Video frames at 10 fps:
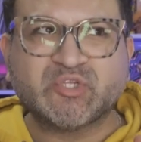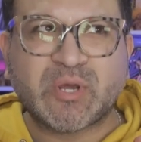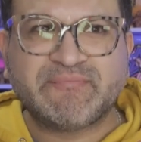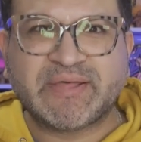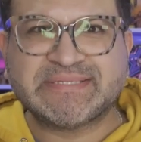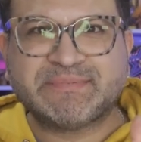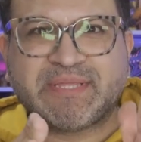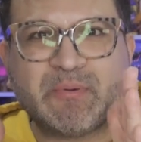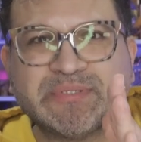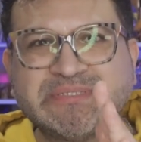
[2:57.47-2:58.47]
trying to find
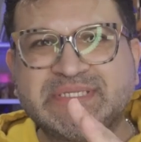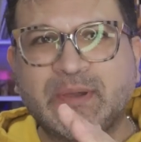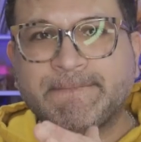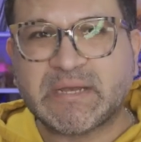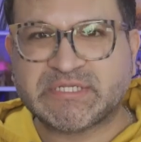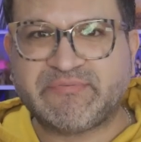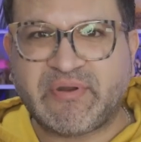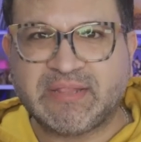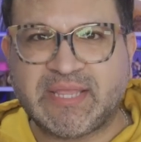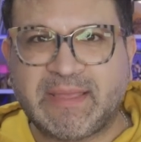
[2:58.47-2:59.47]
something that was still budget
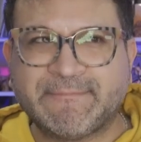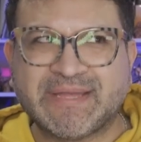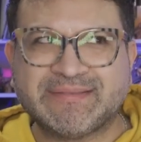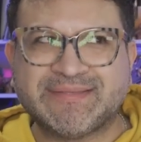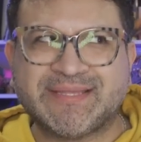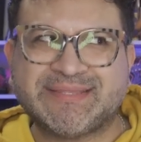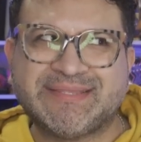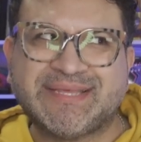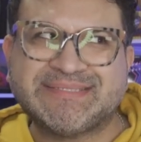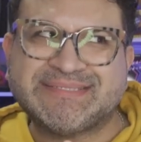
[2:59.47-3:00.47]
friendly, but not,
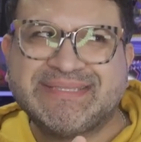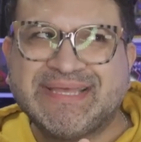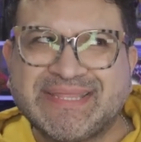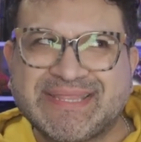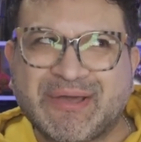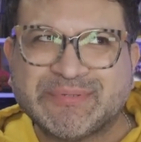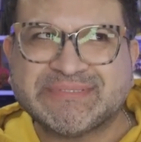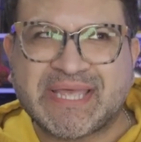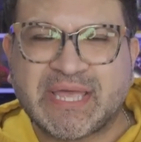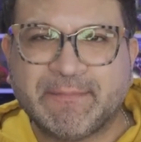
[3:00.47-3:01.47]
not, nothing that was like